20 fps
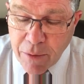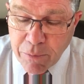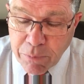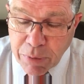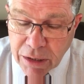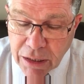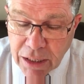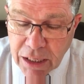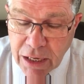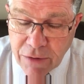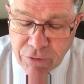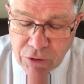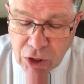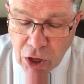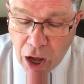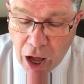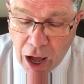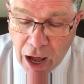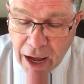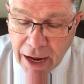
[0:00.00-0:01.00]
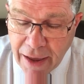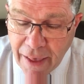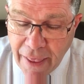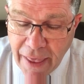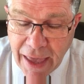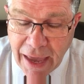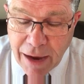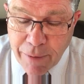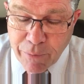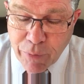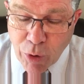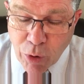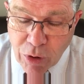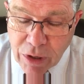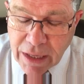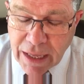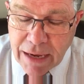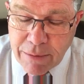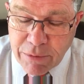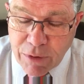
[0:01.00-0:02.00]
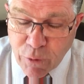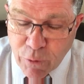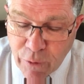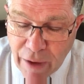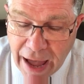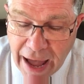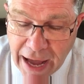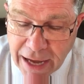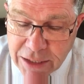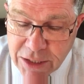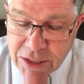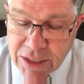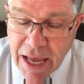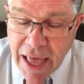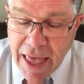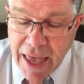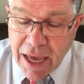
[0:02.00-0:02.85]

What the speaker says: believed God and proclaimed a fast